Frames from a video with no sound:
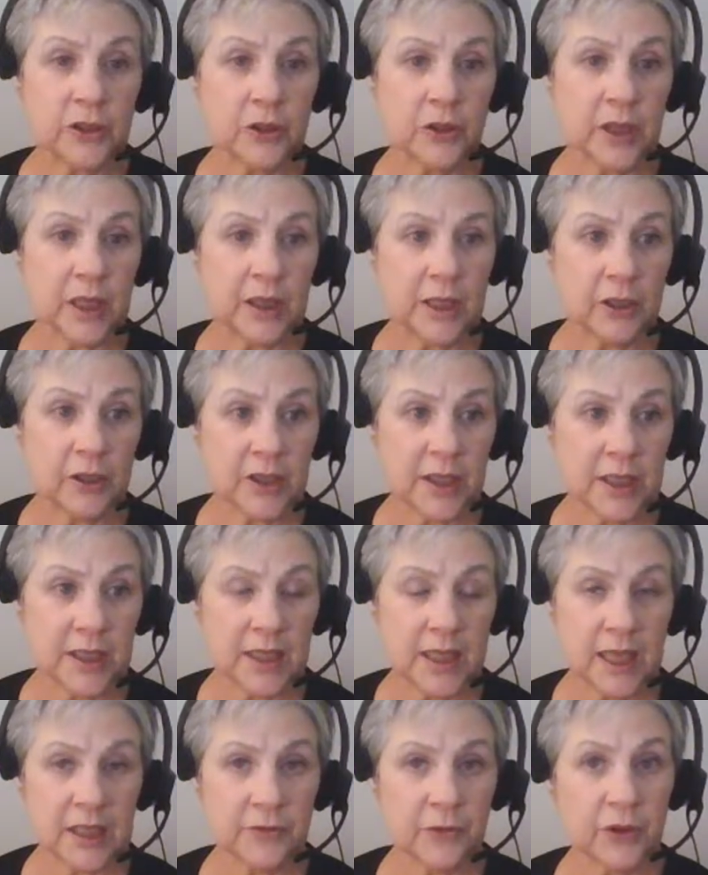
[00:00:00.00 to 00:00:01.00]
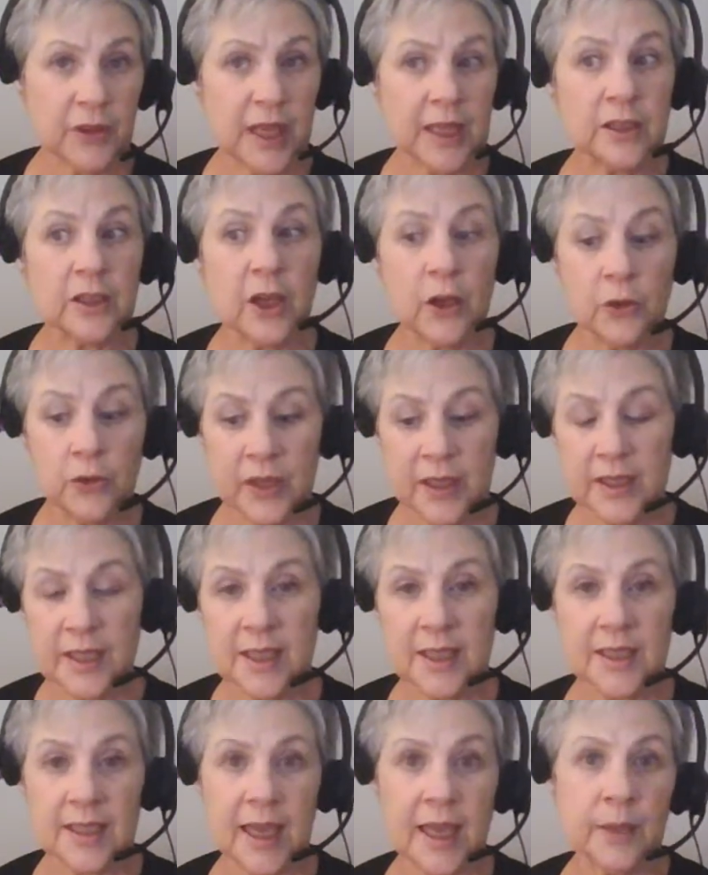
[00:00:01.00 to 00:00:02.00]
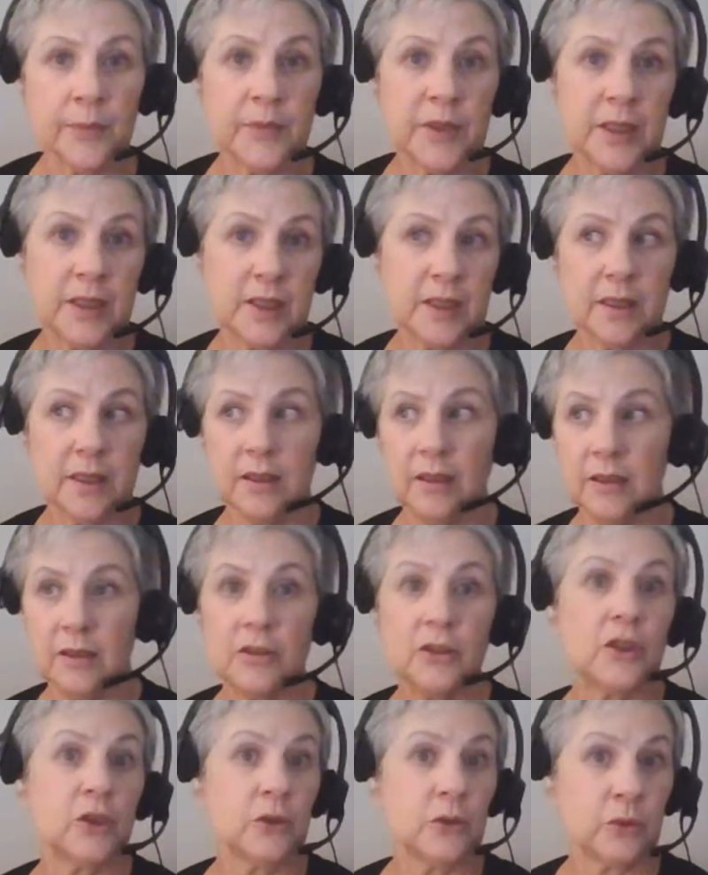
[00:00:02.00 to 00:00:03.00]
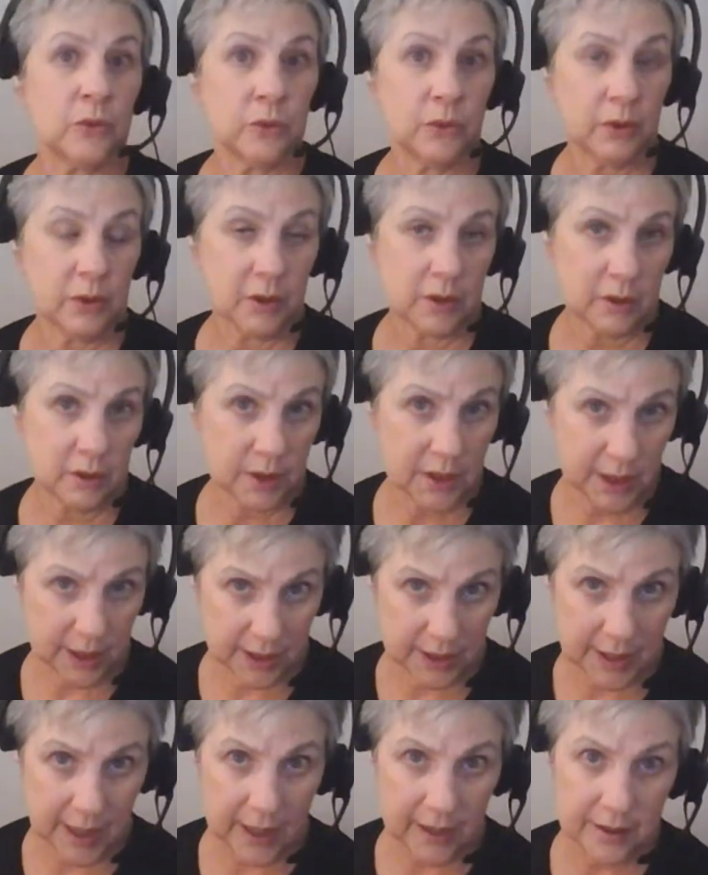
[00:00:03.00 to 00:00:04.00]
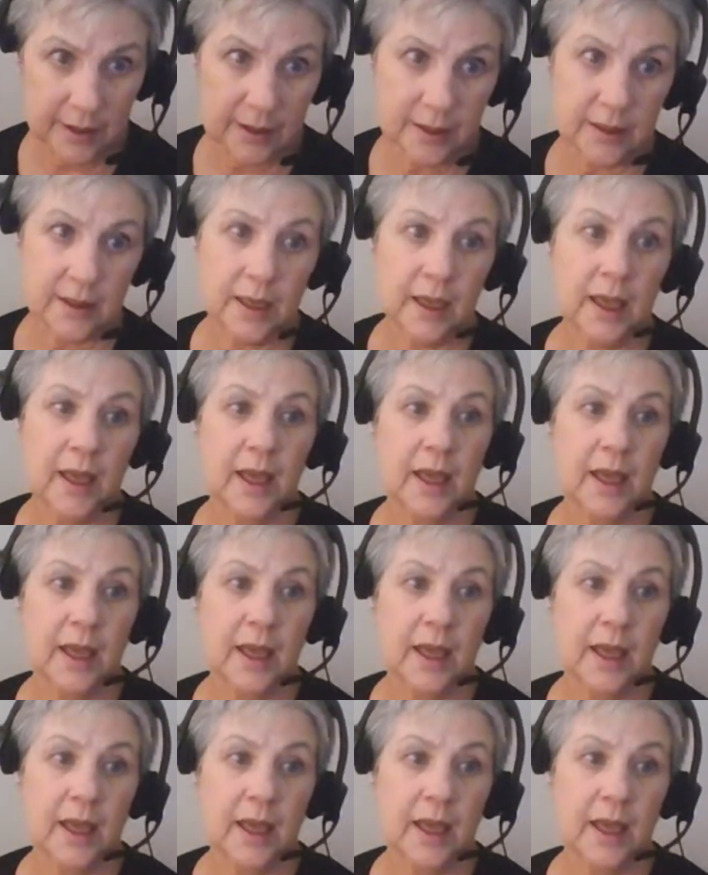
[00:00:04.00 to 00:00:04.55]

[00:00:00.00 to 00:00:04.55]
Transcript: sure that they're successful. They know the steps to success.